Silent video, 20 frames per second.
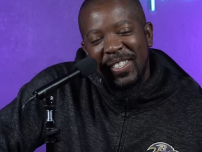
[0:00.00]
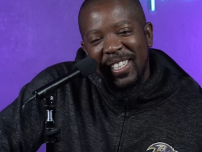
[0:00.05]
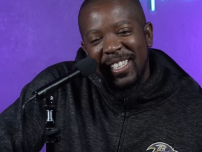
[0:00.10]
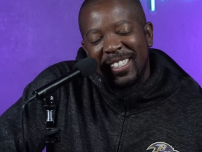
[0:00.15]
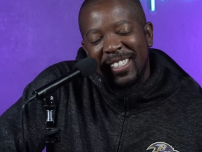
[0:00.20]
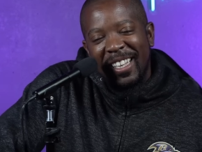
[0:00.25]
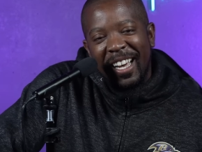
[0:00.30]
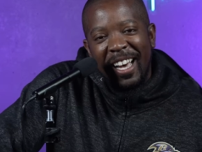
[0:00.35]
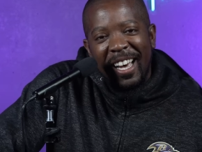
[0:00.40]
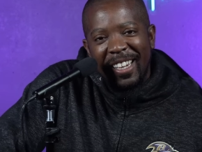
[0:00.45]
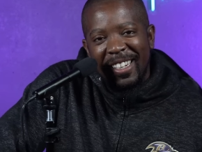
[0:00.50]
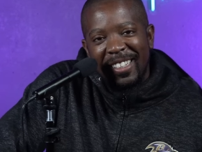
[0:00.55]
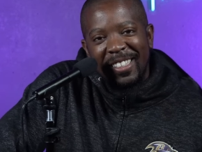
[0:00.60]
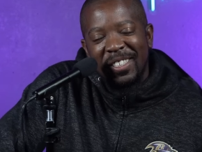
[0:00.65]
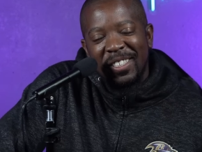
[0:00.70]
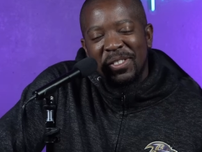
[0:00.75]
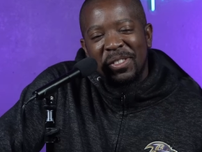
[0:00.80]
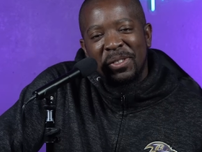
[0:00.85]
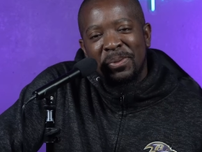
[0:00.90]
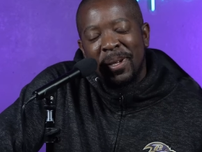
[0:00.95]
get tired of
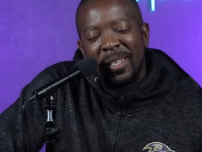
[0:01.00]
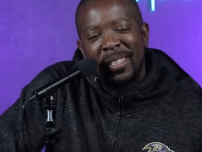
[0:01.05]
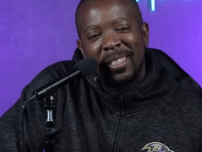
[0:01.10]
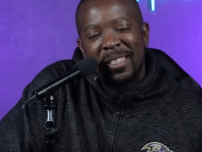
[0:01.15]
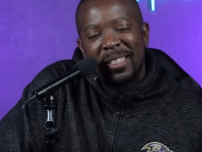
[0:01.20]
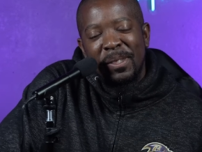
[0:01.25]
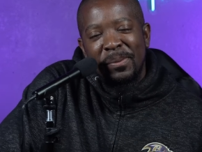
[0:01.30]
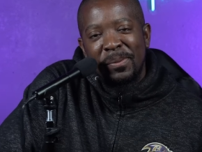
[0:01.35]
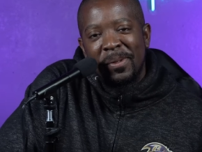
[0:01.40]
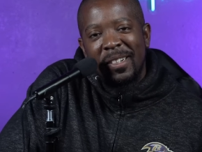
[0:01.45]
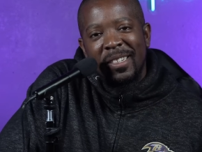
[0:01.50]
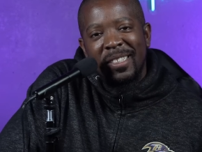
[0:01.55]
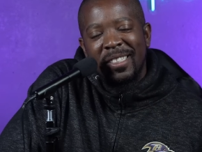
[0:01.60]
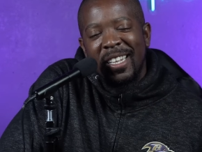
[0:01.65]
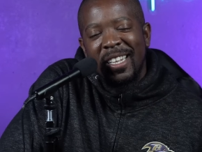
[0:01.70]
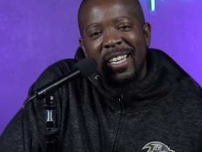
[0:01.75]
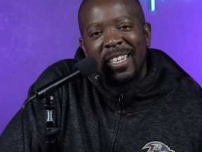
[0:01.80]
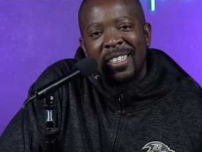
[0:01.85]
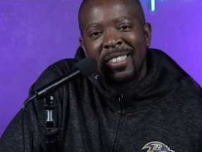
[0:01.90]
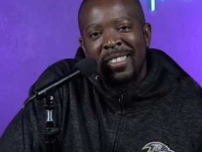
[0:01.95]
disrespecting Lamar
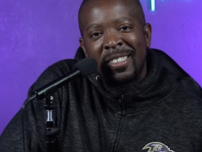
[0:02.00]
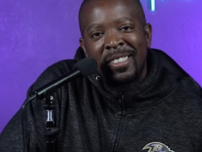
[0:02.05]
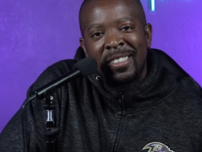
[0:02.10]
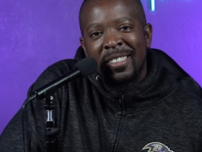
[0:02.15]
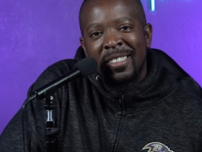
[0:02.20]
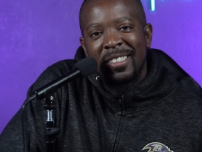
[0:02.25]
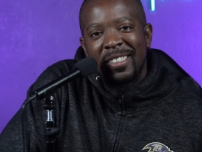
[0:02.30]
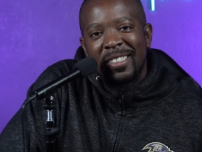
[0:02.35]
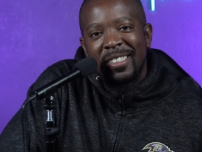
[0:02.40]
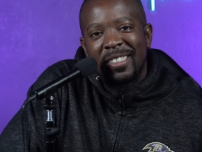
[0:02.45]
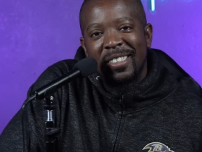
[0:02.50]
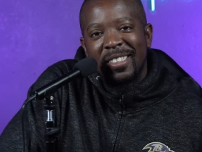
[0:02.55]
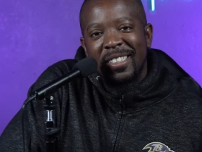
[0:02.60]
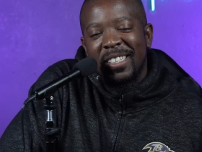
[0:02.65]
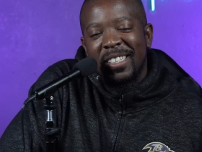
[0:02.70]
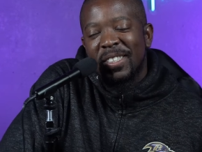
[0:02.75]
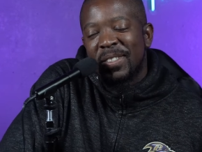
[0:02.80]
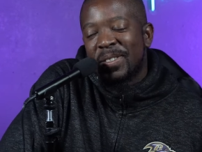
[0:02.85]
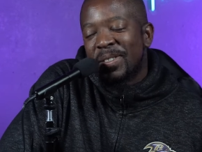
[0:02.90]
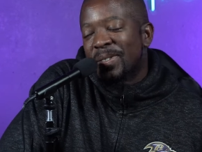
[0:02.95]
Jackson.
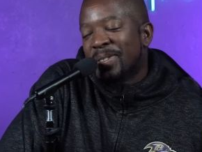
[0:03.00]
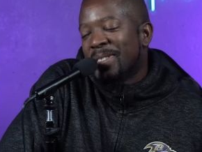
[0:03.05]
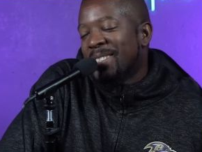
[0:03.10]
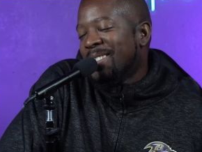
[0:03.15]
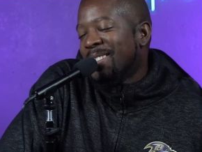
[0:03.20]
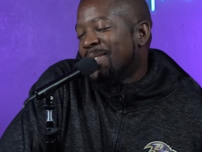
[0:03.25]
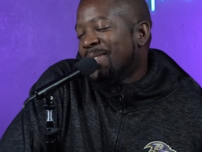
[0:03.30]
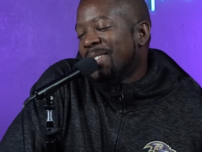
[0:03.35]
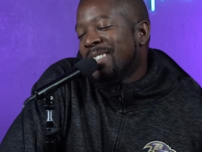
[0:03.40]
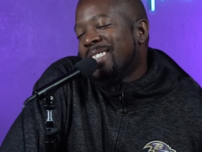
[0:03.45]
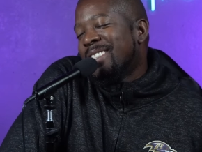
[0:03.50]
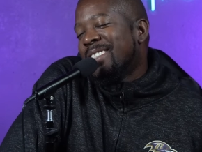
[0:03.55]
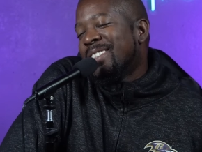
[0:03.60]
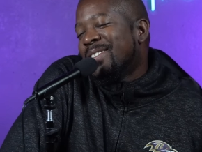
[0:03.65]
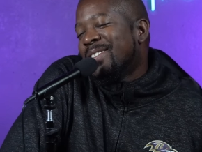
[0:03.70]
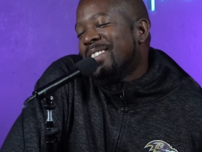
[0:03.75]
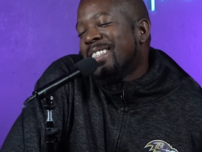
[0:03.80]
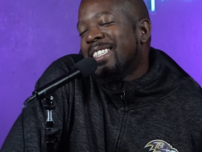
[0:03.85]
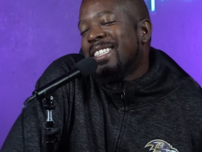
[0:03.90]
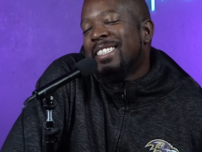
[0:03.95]
Like when
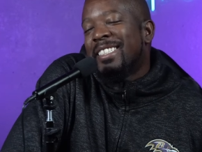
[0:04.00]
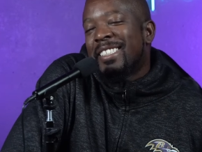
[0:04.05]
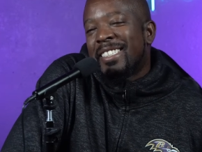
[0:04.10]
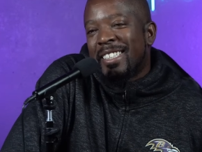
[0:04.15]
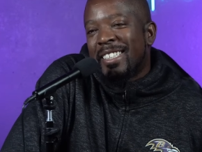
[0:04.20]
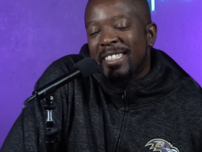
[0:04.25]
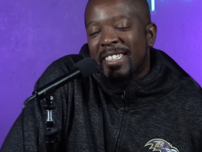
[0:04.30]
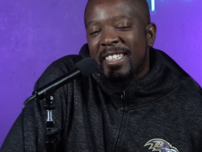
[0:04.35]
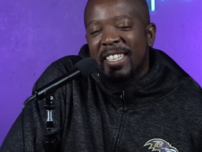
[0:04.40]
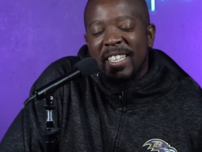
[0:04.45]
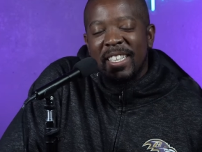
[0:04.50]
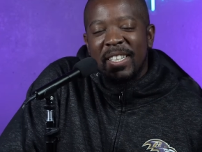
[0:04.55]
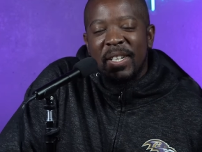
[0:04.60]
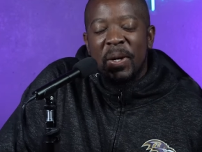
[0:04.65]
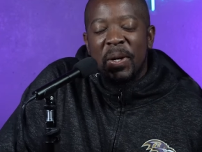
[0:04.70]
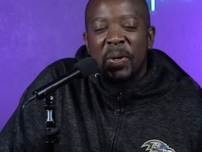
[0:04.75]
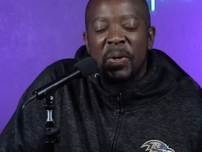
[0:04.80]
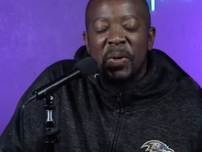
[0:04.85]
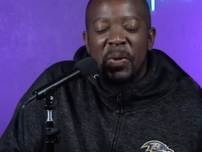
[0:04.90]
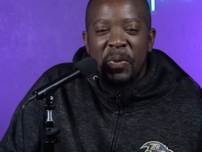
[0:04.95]
when when does it get
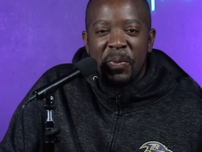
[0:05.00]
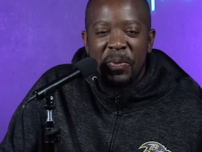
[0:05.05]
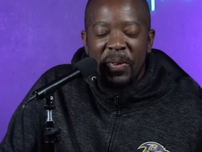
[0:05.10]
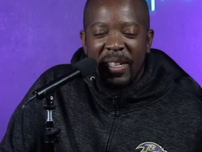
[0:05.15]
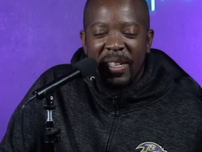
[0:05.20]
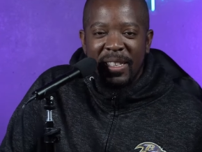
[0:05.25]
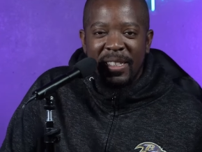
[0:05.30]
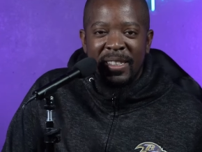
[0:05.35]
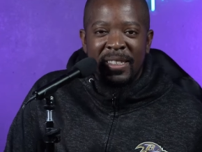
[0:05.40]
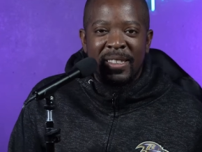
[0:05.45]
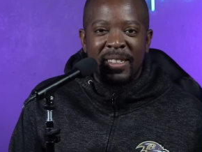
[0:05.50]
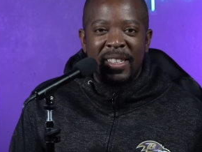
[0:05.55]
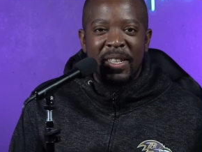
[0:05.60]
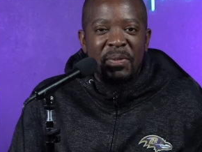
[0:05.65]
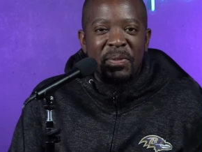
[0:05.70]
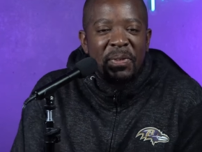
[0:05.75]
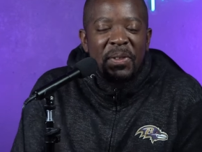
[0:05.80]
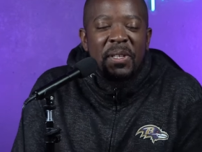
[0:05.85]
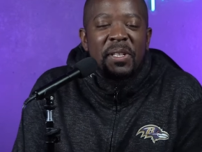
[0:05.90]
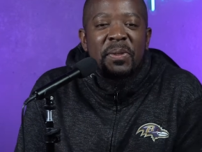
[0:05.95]
old, man?
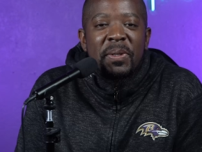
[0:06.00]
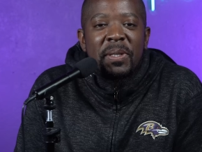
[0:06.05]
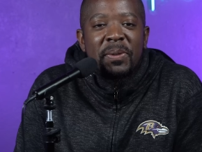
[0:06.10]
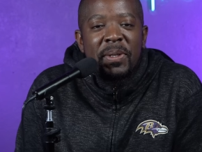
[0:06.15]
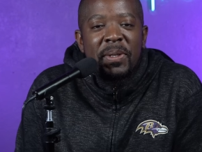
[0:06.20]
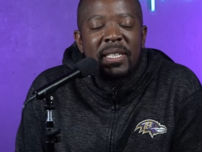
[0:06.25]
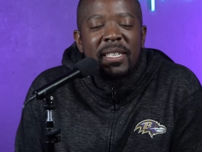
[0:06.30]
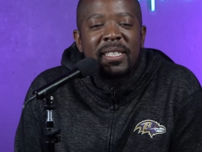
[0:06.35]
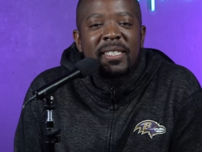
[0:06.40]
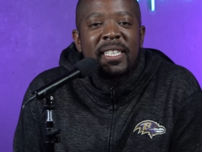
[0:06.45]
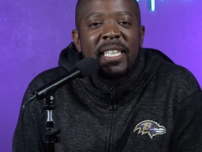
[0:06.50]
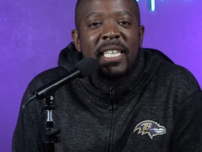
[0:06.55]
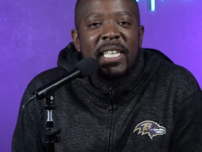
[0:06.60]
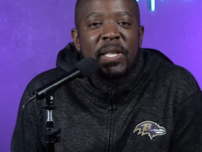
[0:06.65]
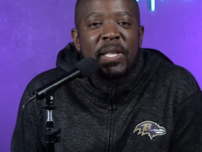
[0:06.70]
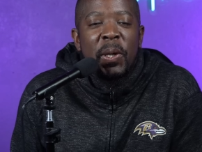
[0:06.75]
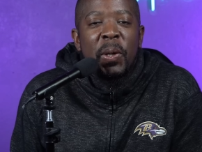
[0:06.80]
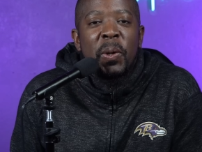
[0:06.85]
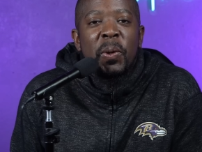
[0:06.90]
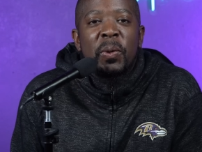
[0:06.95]
Like for real, when, when does it
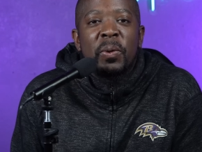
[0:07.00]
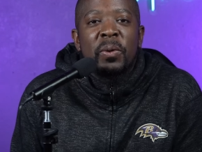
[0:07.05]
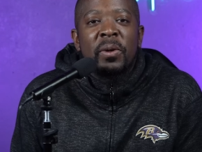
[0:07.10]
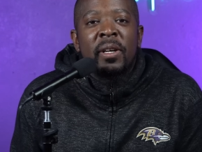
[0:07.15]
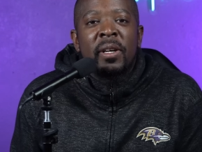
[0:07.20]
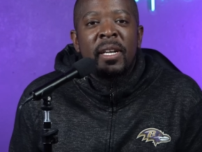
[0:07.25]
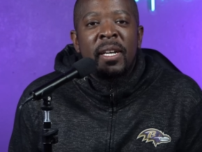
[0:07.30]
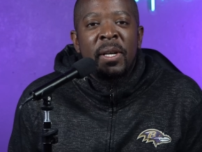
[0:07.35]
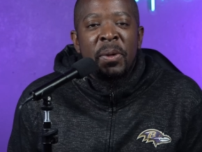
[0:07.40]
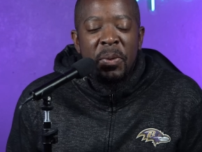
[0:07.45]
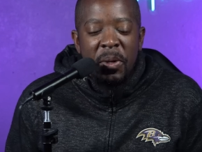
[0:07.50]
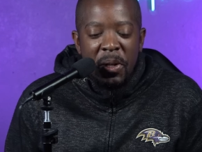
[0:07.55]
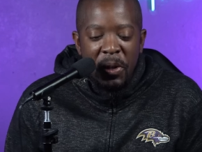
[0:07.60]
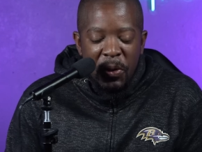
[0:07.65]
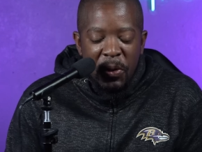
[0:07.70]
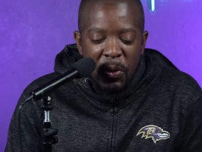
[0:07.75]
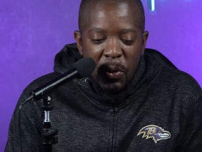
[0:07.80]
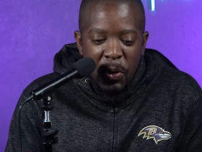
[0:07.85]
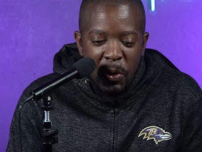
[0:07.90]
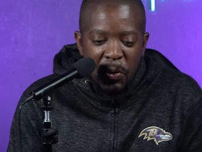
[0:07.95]
get old? When
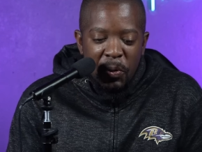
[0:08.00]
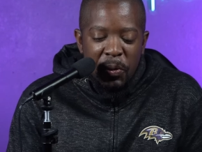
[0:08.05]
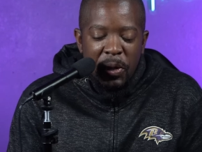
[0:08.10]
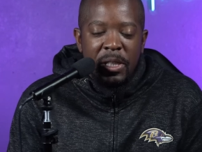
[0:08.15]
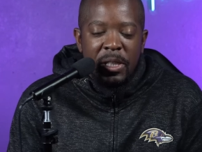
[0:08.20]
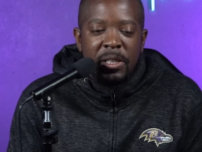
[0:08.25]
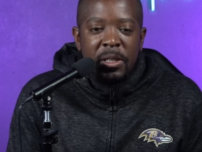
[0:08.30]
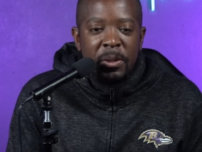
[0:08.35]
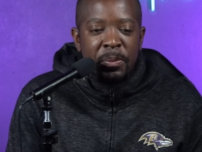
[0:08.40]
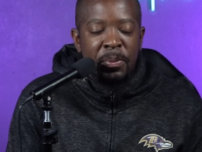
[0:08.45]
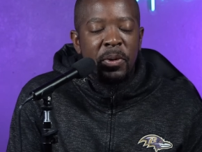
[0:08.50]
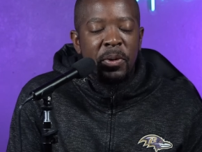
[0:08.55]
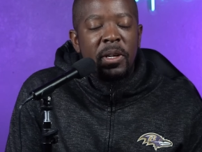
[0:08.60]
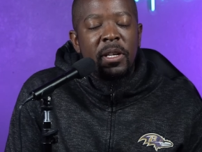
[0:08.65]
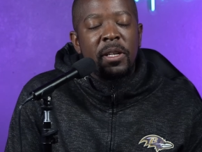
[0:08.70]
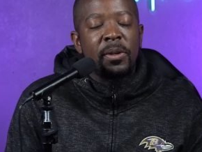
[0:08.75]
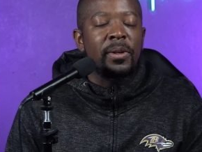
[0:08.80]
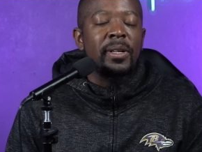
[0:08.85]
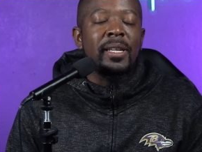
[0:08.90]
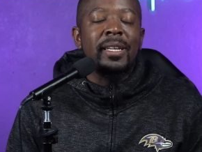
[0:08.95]
do you reach the
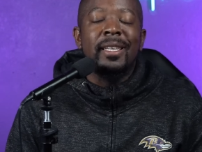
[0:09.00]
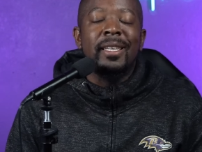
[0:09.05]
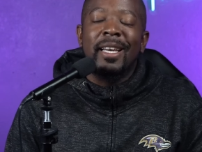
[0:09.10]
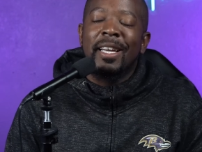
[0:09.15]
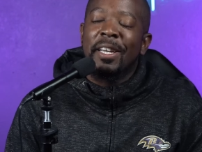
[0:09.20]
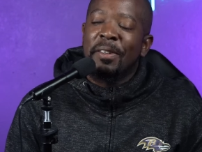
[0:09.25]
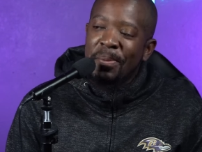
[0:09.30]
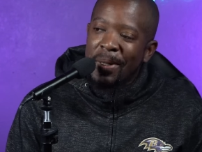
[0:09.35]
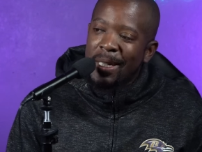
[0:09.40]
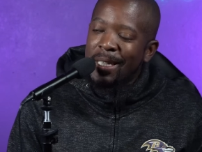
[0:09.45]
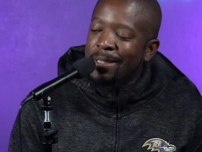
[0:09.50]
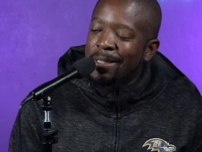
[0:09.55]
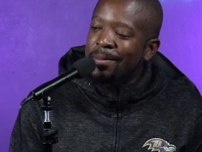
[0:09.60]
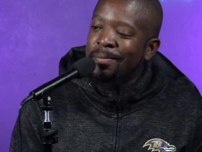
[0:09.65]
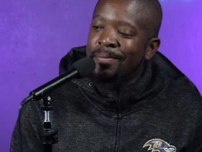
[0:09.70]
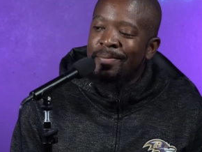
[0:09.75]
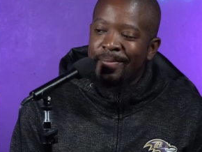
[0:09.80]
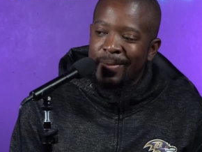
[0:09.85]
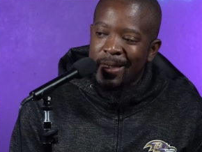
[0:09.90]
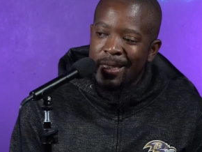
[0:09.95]
point where you like,
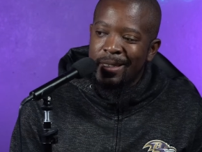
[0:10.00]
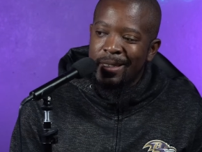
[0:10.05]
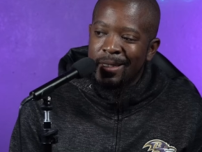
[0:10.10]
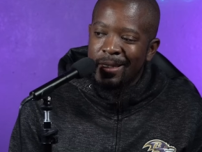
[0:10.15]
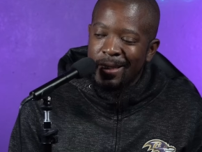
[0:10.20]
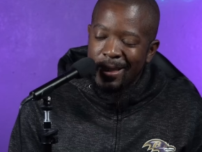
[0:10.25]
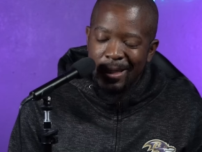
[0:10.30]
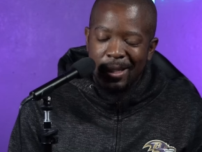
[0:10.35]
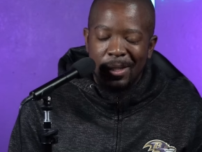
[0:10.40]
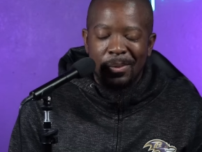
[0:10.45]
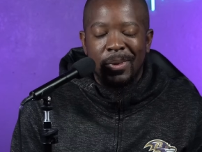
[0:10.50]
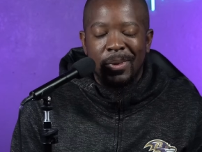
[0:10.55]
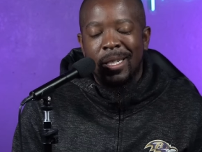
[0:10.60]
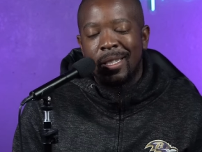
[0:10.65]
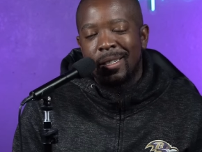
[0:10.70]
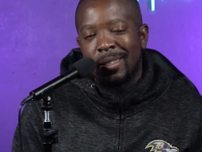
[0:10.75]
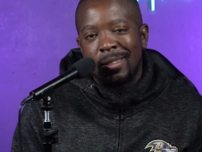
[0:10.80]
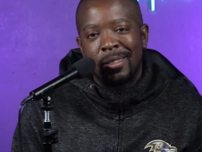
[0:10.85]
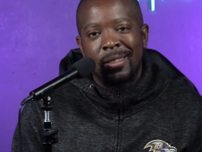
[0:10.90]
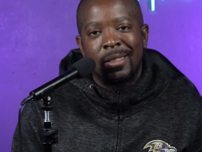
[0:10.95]
man, look,
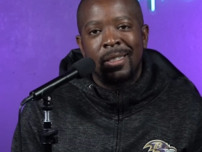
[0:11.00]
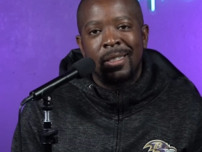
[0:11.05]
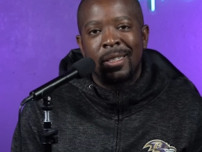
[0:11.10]
man,